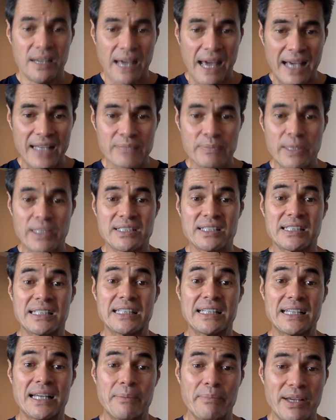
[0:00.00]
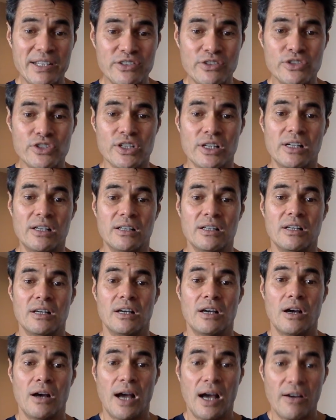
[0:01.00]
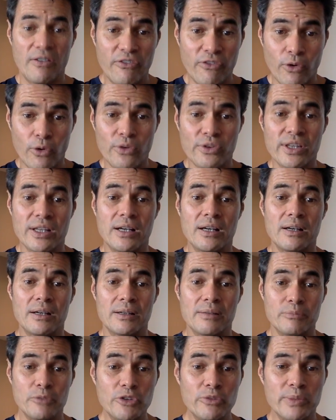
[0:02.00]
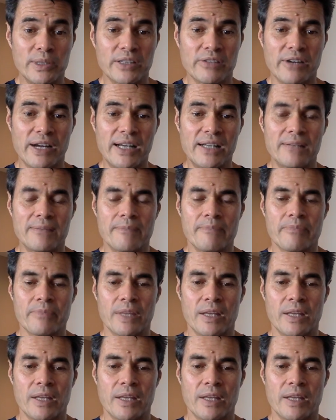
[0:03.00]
as basically a messenger for the movement, right?